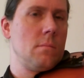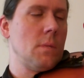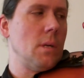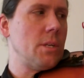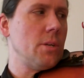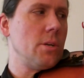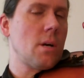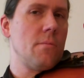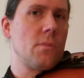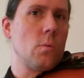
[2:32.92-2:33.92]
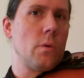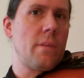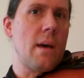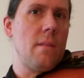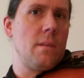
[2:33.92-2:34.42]
Until you're comfortable with
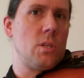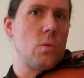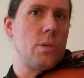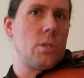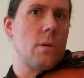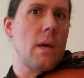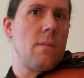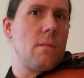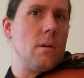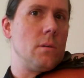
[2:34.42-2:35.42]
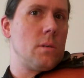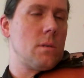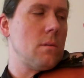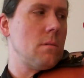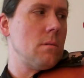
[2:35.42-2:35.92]
that, then switch to eighth
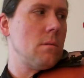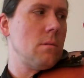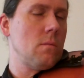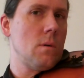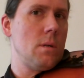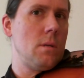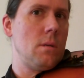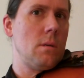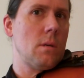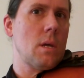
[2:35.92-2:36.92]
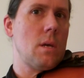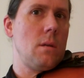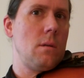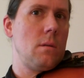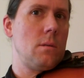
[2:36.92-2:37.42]
notes. 1
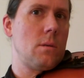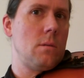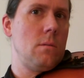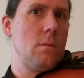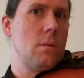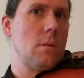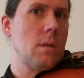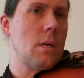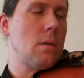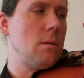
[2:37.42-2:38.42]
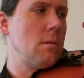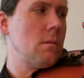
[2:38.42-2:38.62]
and 2 and.